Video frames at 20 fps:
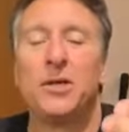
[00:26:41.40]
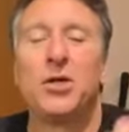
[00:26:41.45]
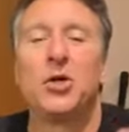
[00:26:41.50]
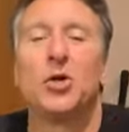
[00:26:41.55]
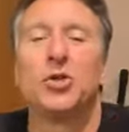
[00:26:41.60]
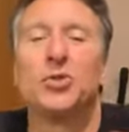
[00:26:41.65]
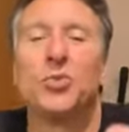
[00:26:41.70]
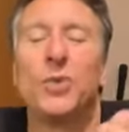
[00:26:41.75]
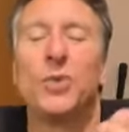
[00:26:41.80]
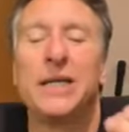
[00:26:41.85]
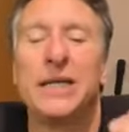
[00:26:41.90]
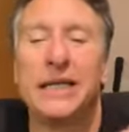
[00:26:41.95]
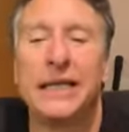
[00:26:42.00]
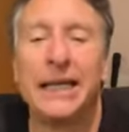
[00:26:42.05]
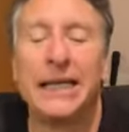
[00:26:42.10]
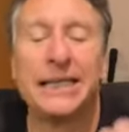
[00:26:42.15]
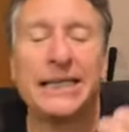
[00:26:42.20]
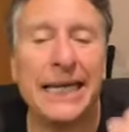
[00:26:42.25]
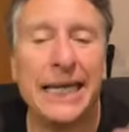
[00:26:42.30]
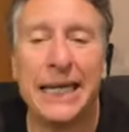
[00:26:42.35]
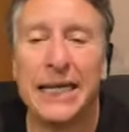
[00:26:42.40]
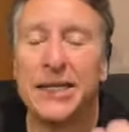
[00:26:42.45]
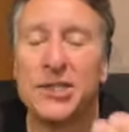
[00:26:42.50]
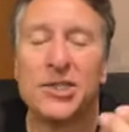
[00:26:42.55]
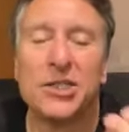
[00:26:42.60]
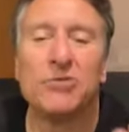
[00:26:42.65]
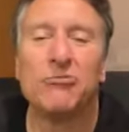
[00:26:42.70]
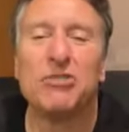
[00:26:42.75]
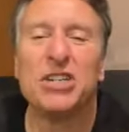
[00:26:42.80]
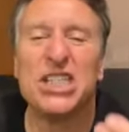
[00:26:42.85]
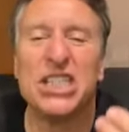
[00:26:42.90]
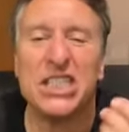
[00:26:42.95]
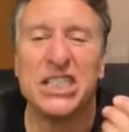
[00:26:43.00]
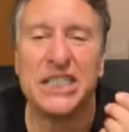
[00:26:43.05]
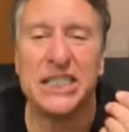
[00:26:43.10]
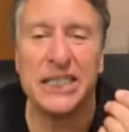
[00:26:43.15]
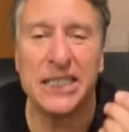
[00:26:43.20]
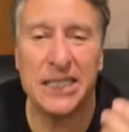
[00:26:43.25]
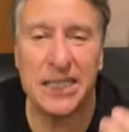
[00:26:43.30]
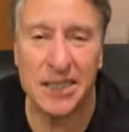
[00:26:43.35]
Because it's
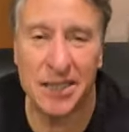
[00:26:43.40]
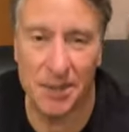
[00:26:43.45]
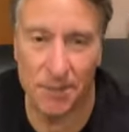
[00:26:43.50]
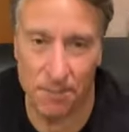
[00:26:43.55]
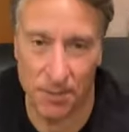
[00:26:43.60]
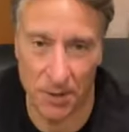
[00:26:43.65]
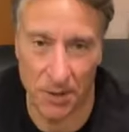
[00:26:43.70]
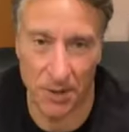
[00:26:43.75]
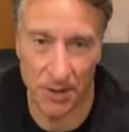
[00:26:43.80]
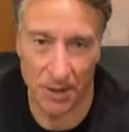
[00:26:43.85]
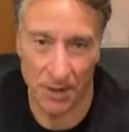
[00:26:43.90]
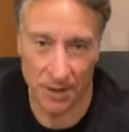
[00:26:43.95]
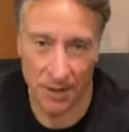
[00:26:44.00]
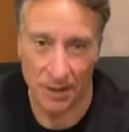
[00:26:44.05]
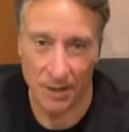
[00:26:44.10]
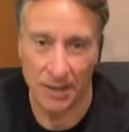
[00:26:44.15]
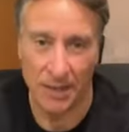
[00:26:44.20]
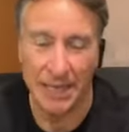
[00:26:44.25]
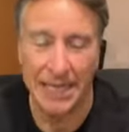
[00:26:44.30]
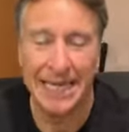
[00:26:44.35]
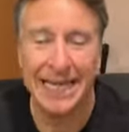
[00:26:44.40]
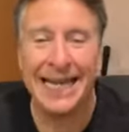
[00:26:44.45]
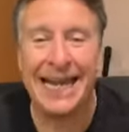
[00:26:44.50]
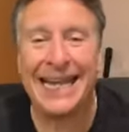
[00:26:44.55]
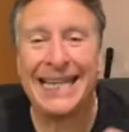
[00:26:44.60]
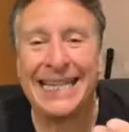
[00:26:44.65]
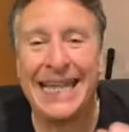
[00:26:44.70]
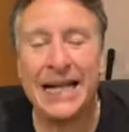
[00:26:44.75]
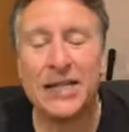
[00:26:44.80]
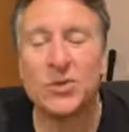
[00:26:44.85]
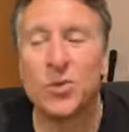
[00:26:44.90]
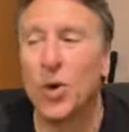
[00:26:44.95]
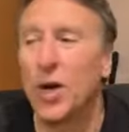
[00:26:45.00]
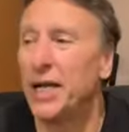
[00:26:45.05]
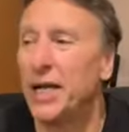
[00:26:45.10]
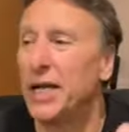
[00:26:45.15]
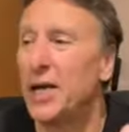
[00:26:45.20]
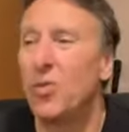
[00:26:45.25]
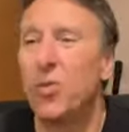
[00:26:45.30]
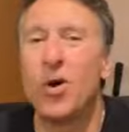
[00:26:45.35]
irresistible. And that's
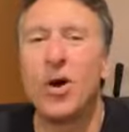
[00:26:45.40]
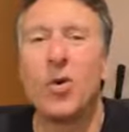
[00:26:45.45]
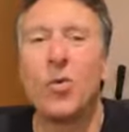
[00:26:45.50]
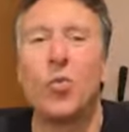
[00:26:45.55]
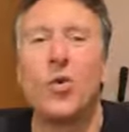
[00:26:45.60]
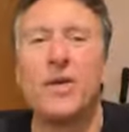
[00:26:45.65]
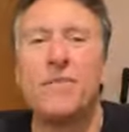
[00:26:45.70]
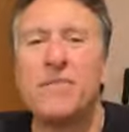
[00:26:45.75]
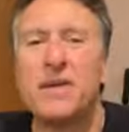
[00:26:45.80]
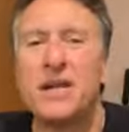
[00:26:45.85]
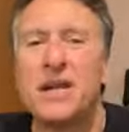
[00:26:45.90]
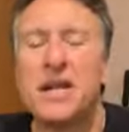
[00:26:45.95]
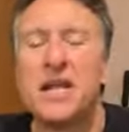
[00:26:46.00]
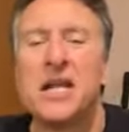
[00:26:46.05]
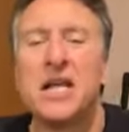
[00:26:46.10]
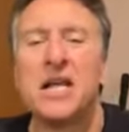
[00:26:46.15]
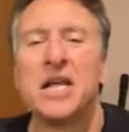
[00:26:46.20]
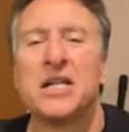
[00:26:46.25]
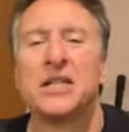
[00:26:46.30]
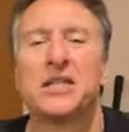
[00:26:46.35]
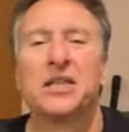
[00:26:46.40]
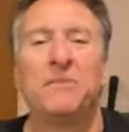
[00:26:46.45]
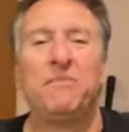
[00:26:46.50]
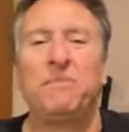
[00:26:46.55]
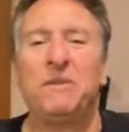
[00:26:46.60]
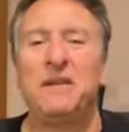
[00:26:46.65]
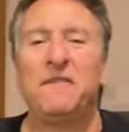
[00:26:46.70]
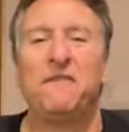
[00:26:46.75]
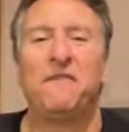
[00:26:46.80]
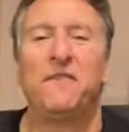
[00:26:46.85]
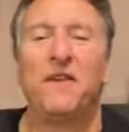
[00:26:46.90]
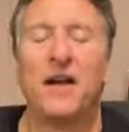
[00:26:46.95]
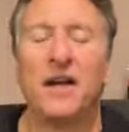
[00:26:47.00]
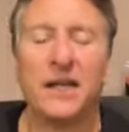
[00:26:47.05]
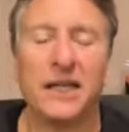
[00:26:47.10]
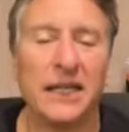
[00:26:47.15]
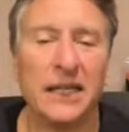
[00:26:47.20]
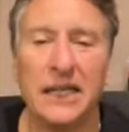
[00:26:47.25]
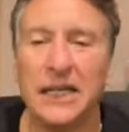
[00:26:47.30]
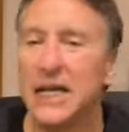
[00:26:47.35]
why they want women to be
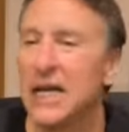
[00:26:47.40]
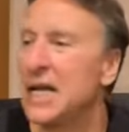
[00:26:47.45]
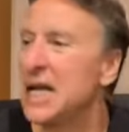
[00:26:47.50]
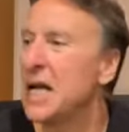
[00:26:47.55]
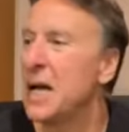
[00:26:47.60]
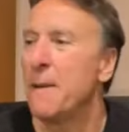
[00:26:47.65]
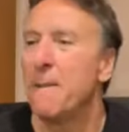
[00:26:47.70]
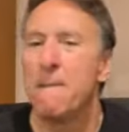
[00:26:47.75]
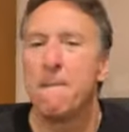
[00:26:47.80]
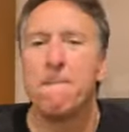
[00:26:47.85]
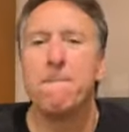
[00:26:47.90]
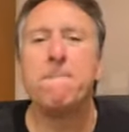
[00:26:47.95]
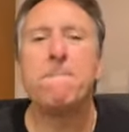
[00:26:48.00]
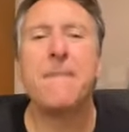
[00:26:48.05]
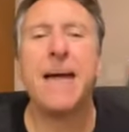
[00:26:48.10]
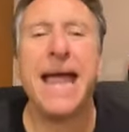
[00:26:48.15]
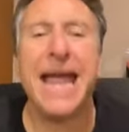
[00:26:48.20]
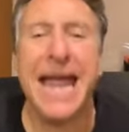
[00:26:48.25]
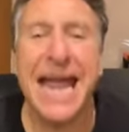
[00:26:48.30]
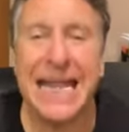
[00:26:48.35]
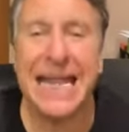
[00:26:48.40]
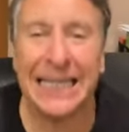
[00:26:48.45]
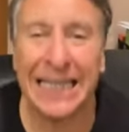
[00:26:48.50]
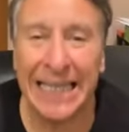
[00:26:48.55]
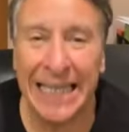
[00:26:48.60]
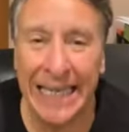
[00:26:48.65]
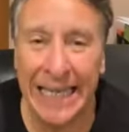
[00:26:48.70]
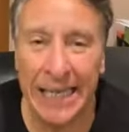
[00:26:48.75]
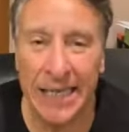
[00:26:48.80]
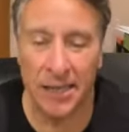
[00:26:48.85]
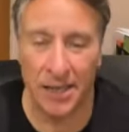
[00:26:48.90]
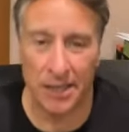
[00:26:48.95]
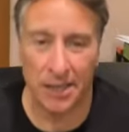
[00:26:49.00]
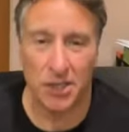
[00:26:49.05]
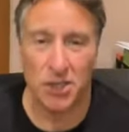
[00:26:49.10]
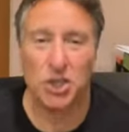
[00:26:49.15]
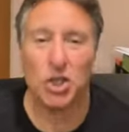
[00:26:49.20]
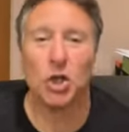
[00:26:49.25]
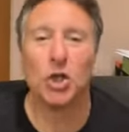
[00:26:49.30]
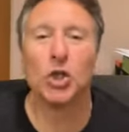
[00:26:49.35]
fucking manly,
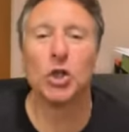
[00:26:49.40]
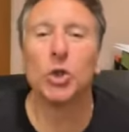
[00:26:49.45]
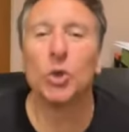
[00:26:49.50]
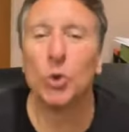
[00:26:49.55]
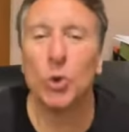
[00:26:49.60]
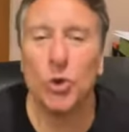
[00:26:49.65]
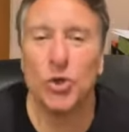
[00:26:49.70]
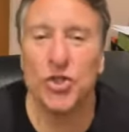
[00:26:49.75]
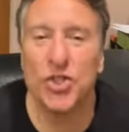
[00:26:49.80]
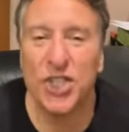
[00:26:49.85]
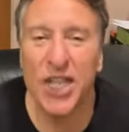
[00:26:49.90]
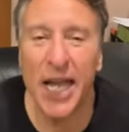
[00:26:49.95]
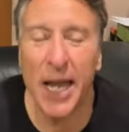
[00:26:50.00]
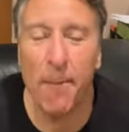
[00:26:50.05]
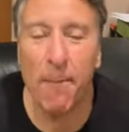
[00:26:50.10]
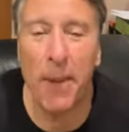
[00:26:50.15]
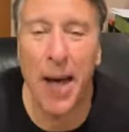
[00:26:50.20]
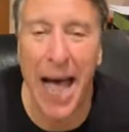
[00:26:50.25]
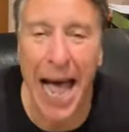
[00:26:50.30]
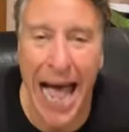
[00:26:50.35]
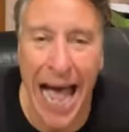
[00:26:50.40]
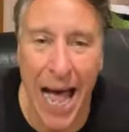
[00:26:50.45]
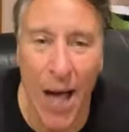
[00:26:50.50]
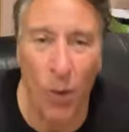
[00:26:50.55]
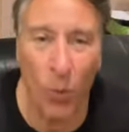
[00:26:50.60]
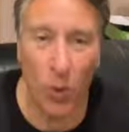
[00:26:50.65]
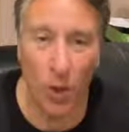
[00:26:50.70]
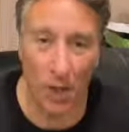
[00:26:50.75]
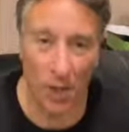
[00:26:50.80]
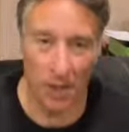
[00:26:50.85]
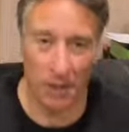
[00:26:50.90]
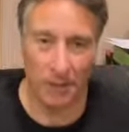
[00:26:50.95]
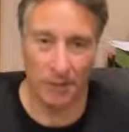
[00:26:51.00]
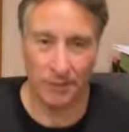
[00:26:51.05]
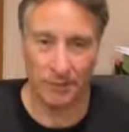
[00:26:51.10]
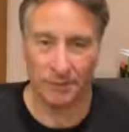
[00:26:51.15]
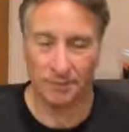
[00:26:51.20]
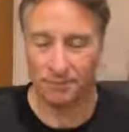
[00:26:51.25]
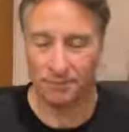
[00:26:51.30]
to lose their power.